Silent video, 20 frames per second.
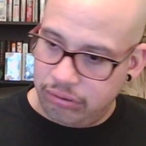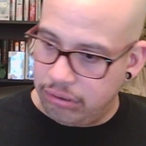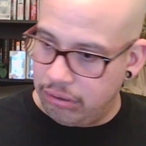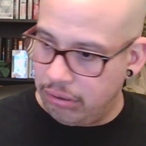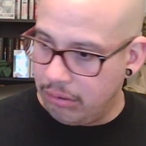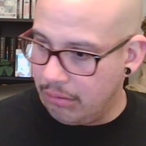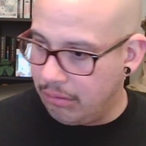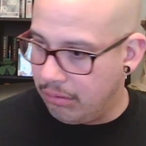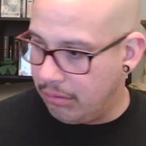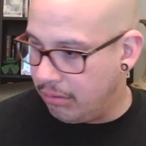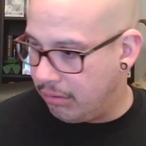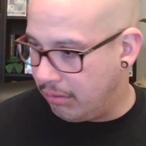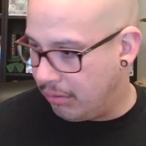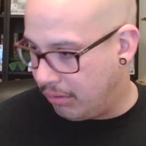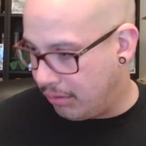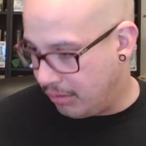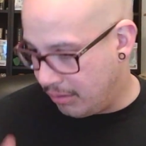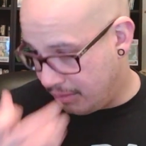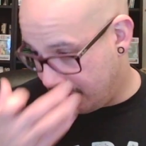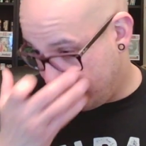
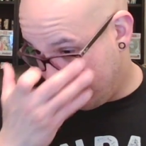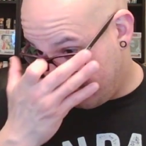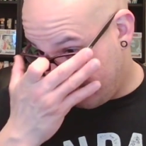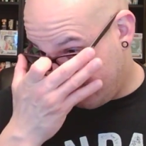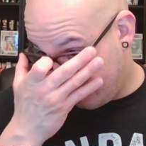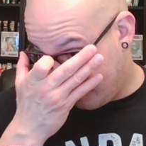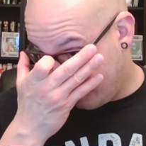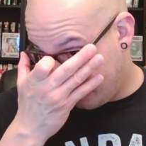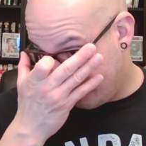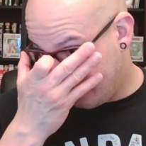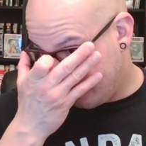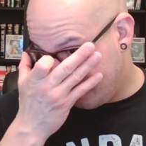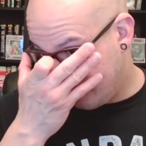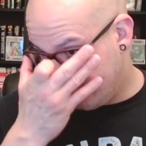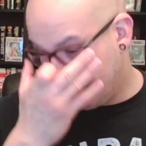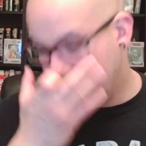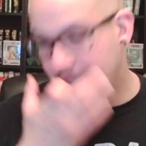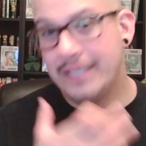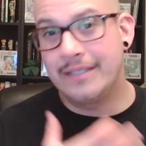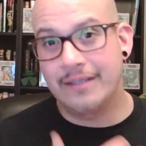Oh,
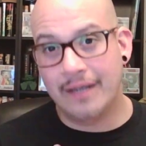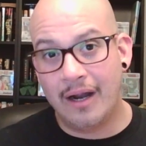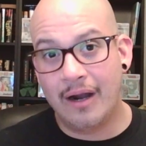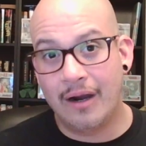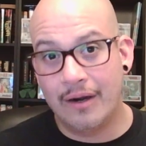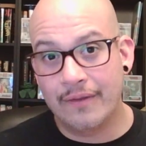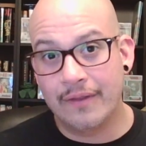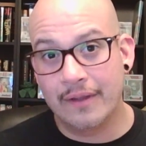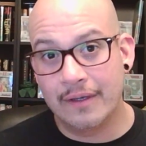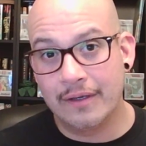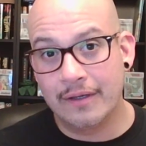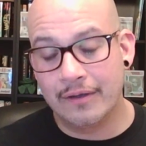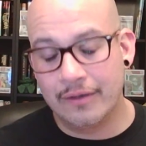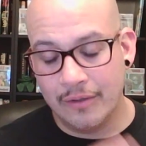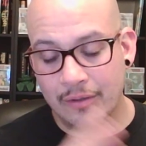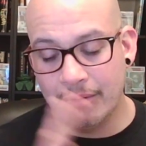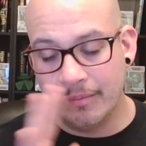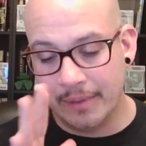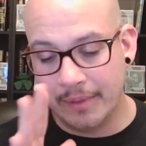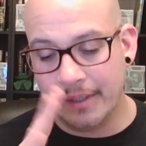it's a hard thing to
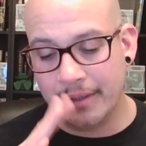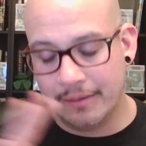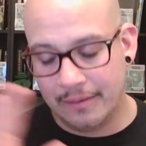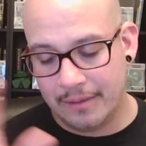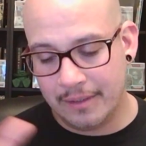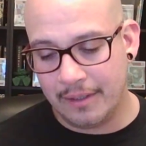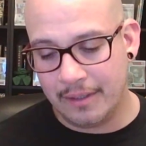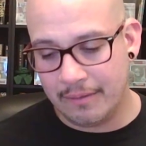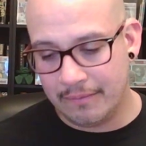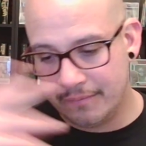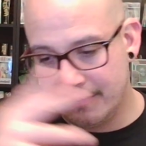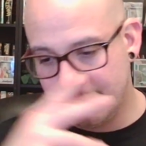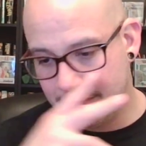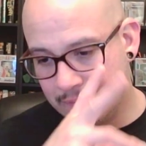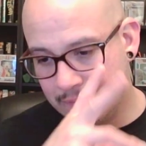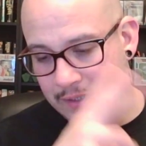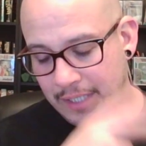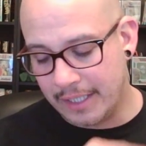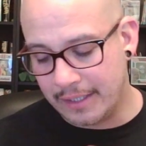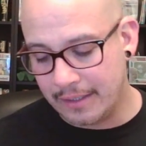do, but, you know,
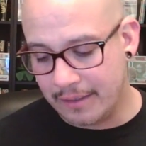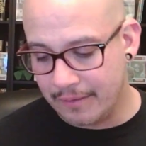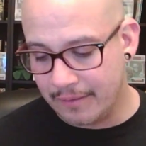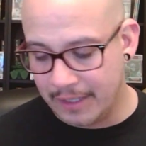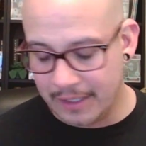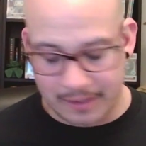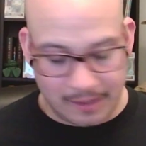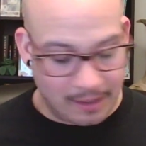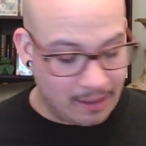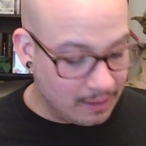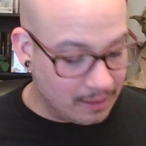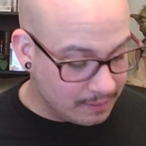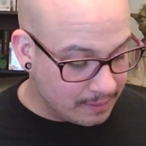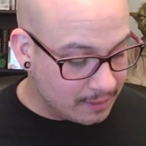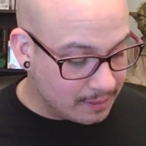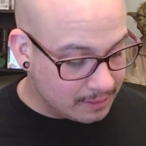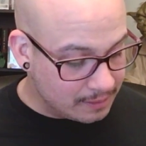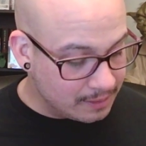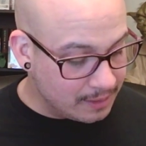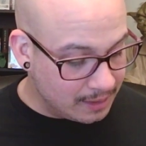side note, it's a hard
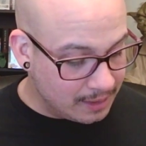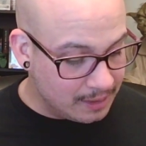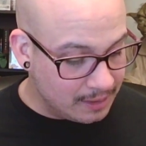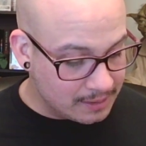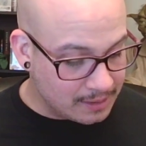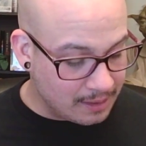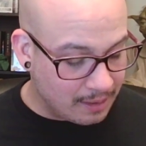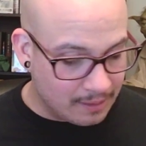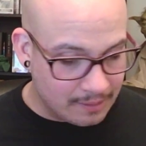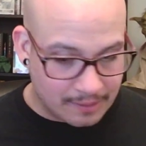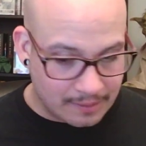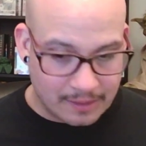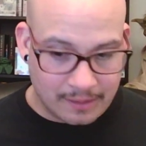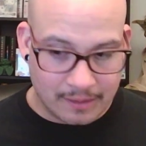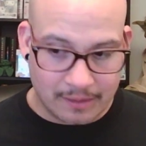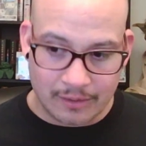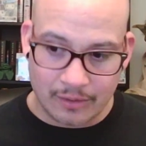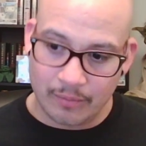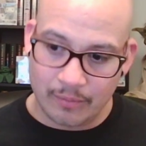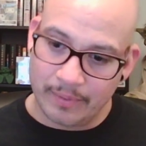thing to, it is a hard thing to
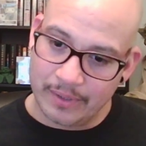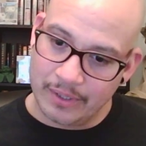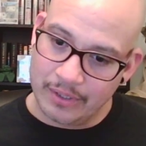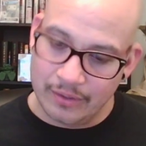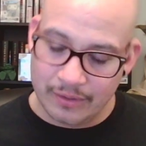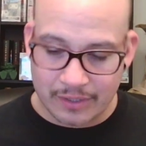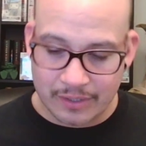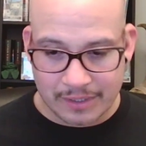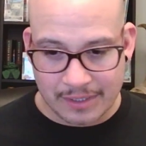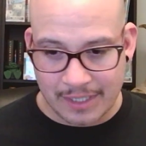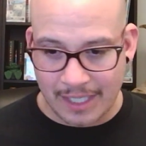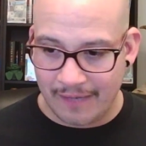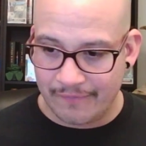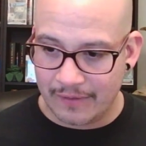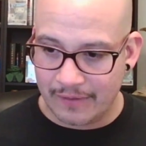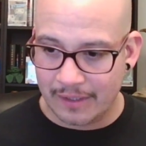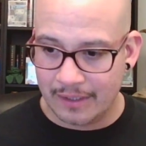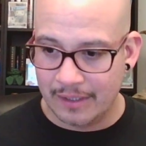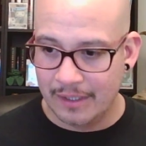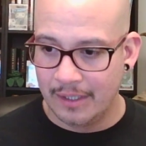do, but you just have
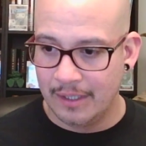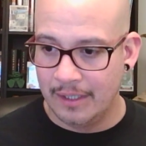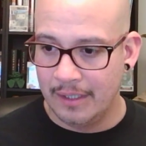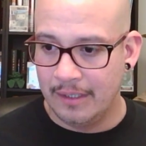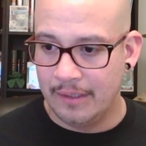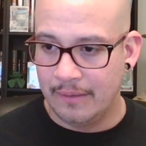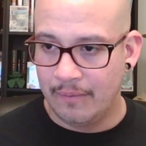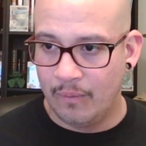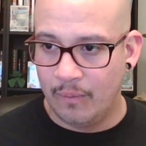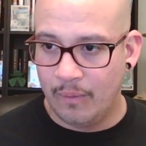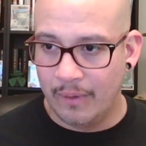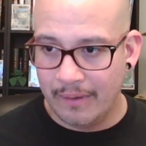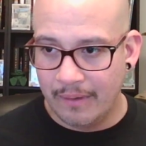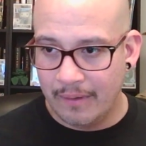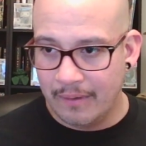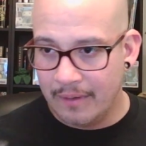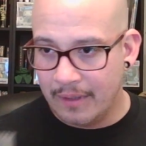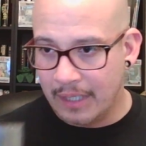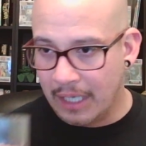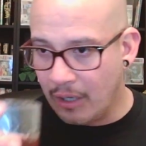to, what,
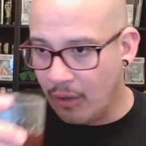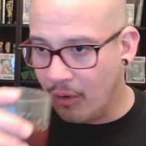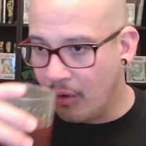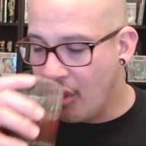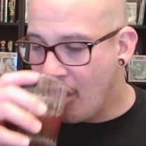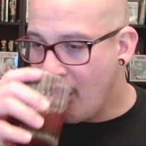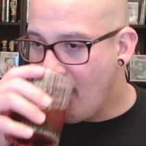you know,